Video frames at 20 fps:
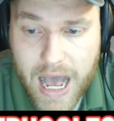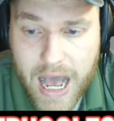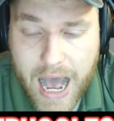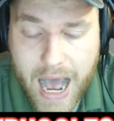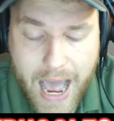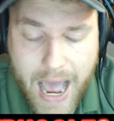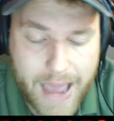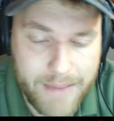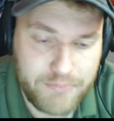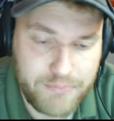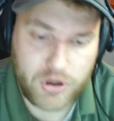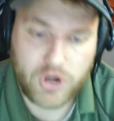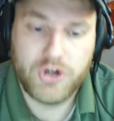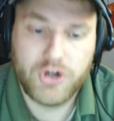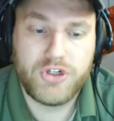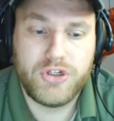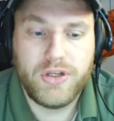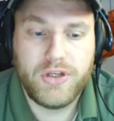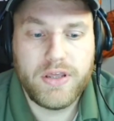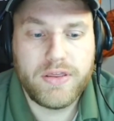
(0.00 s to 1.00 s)
I
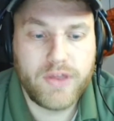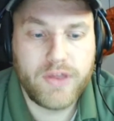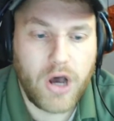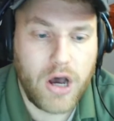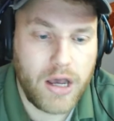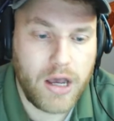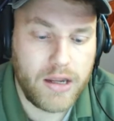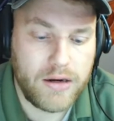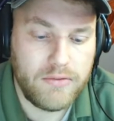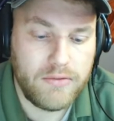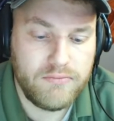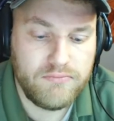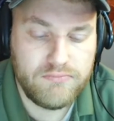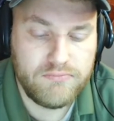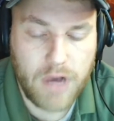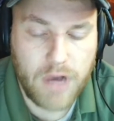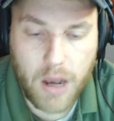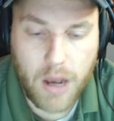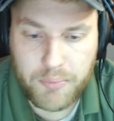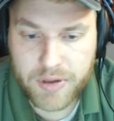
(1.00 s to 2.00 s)
personally thought
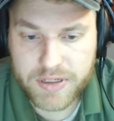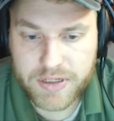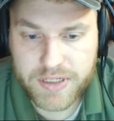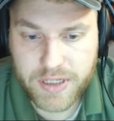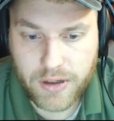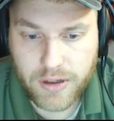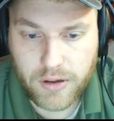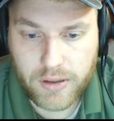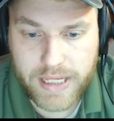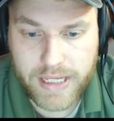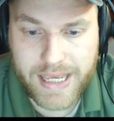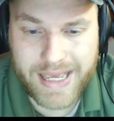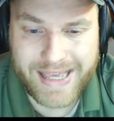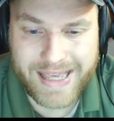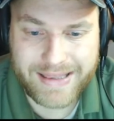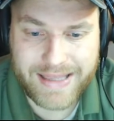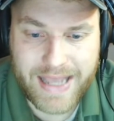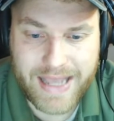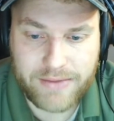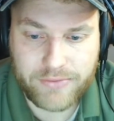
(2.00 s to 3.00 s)
up until he
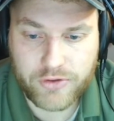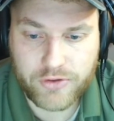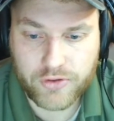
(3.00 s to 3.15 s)
hit that